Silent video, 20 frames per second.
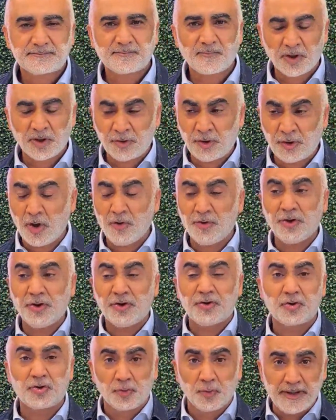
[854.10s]
So the
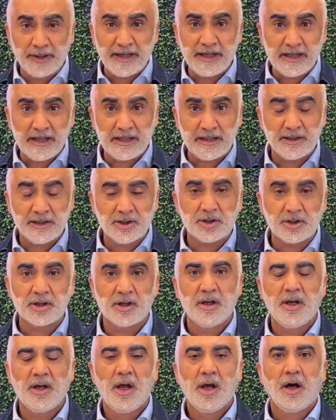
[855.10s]
screens,
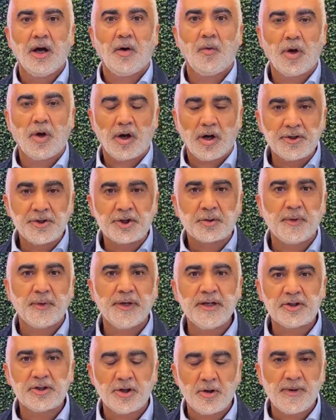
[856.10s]
we're on
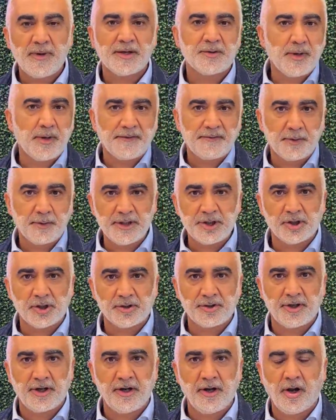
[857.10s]
screens so much. We have 3
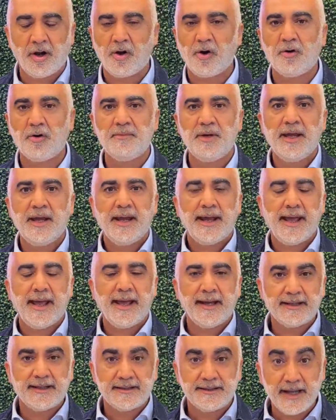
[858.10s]
children at home. And
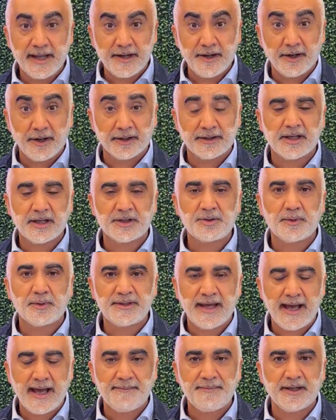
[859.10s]
at dinner, guess what's
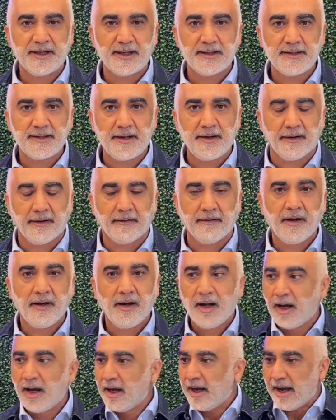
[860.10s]
happening at dinner?
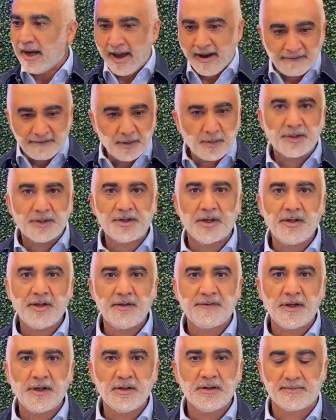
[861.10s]
Everyone's on their
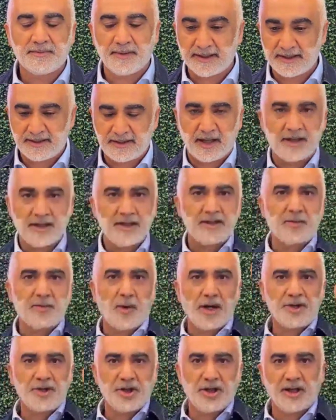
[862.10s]
phones. My son is
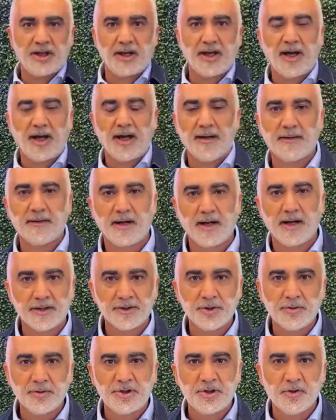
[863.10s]
watching
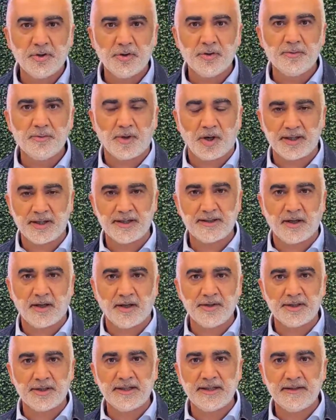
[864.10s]
YouTube on
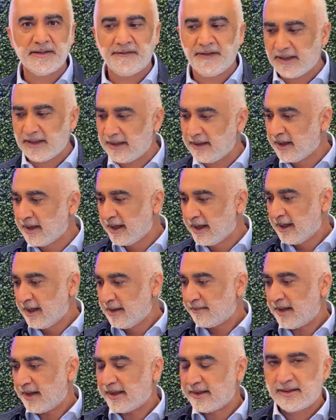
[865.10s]
the TV.
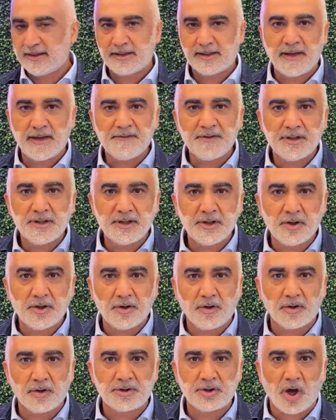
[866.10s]
My
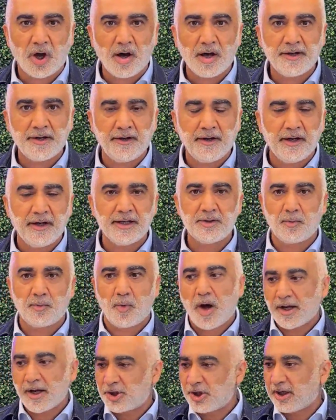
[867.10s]
17-year-old daughter is
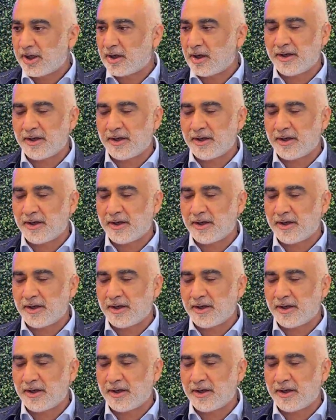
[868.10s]
watching